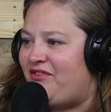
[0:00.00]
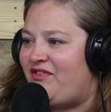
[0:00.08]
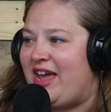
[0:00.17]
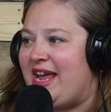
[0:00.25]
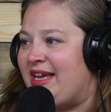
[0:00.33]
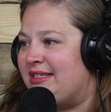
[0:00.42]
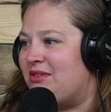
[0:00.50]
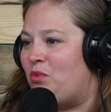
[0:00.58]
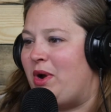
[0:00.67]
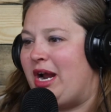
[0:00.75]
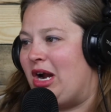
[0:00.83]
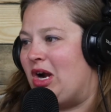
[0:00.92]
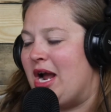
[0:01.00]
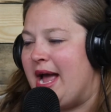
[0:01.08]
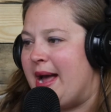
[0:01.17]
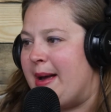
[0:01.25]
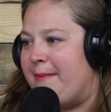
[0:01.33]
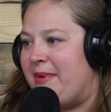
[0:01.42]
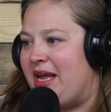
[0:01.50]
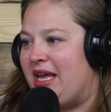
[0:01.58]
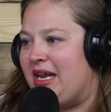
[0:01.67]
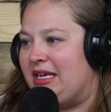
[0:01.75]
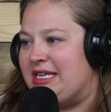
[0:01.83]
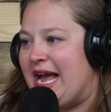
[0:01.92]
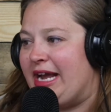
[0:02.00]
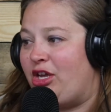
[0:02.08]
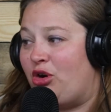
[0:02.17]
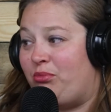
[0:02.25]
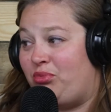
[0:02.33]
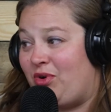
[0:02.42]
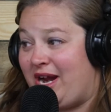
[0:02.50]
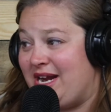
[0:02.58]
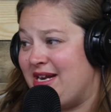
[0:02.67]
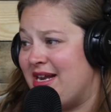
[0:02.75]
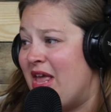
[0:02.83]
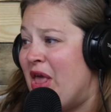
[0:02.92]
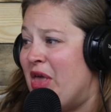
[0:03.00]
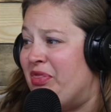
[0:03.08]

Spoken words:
phase where it can attack your brain,